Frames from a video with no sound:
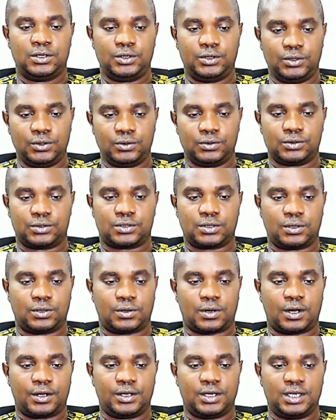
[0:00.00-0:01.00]
you.
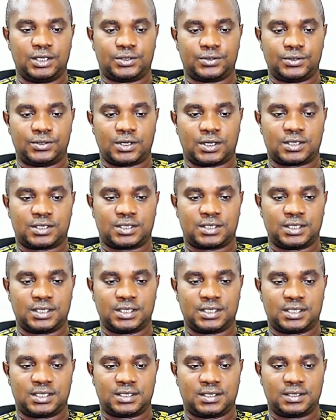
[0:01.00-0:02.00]
So all you need to just
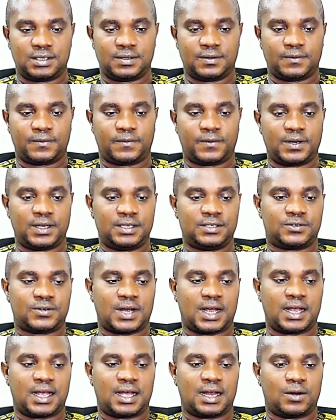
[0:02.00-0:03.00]
is free
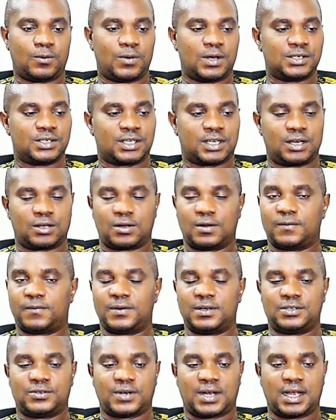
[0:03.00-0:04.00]
trial. Once you click on
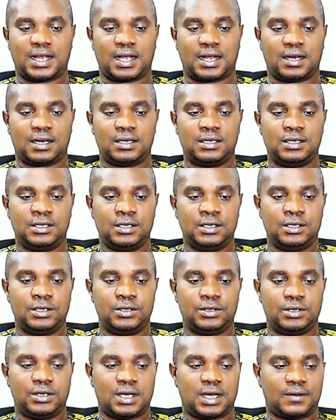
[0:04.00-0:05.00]
free trial,
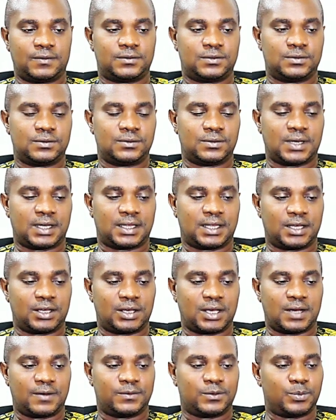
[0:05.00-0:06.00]
you have to, I
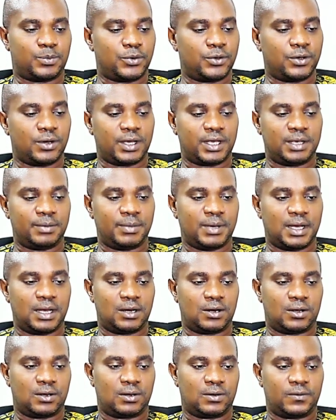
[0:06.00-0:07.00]
think you have to put your
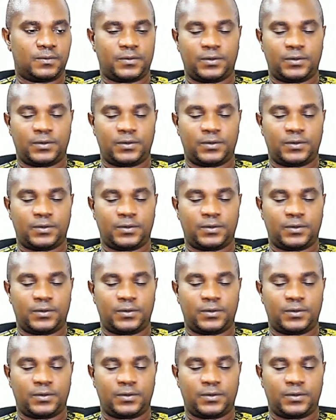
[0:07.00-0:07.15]
email or